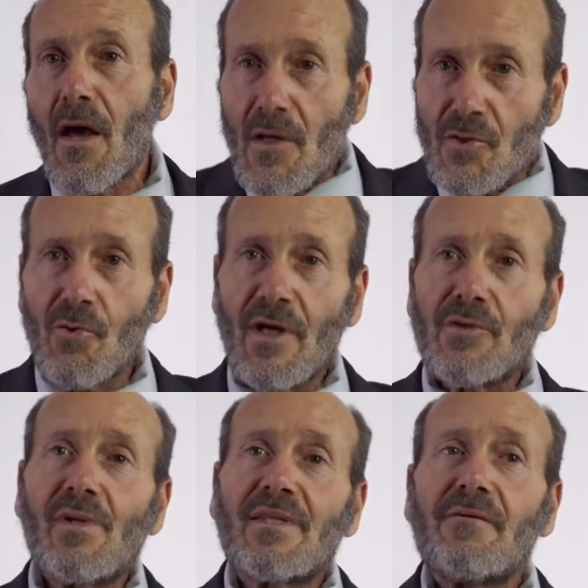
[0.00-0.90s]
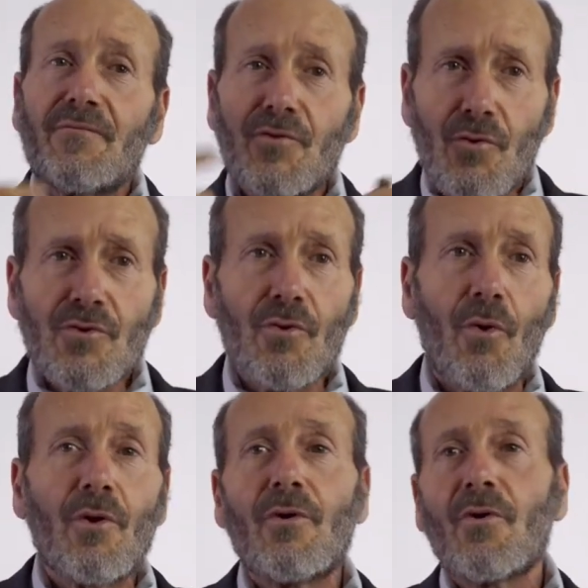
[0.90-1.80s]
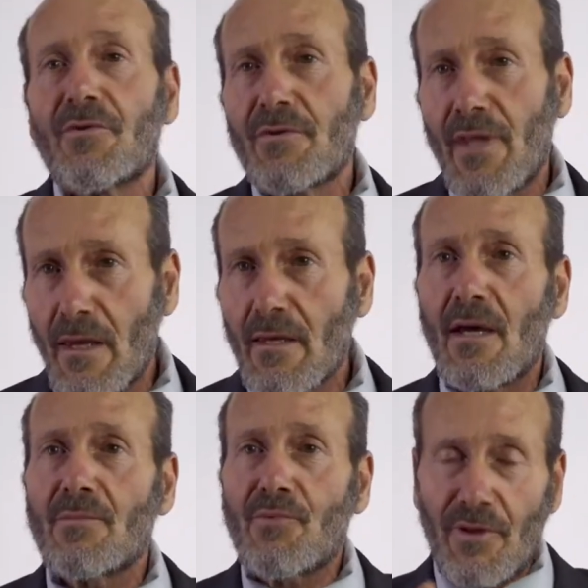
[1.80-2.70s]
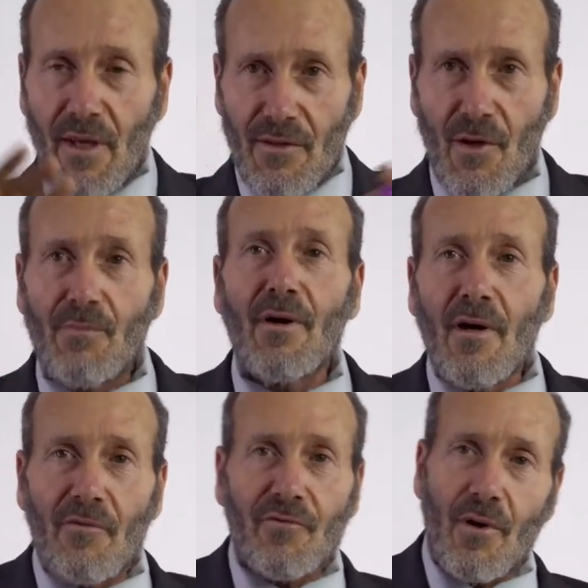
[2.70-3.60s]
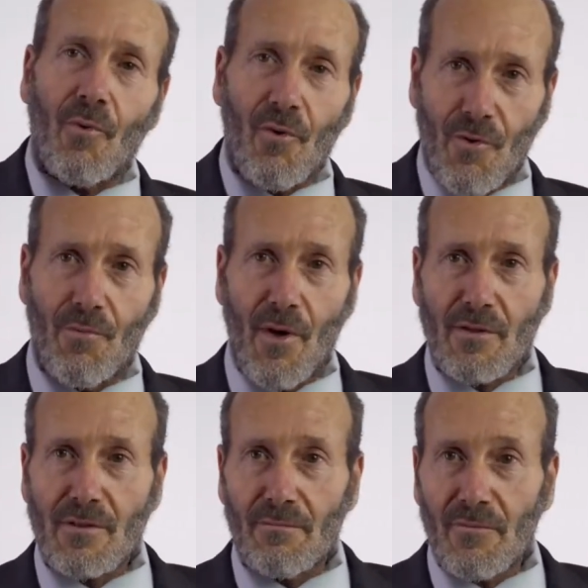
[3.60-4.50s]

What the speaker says: so it will diffuse all along the day and protect them from all the bugs.